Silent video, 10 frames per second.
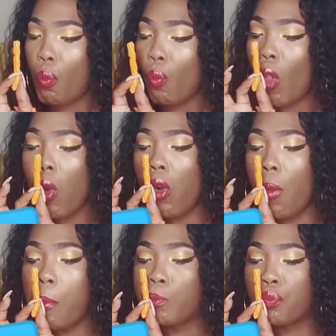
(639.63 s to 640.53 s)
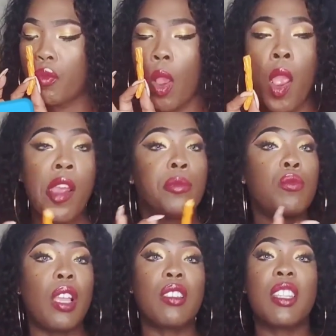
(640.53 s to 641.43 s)
Oh,
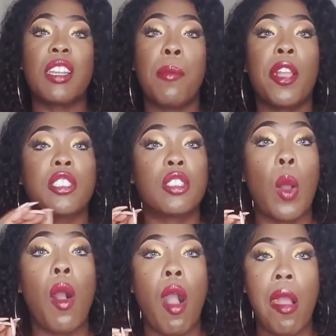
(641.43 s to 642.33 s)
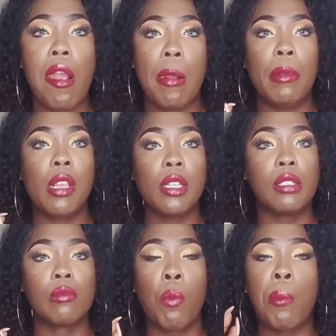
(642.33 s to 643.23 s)
that's the thing that makes it so hard, because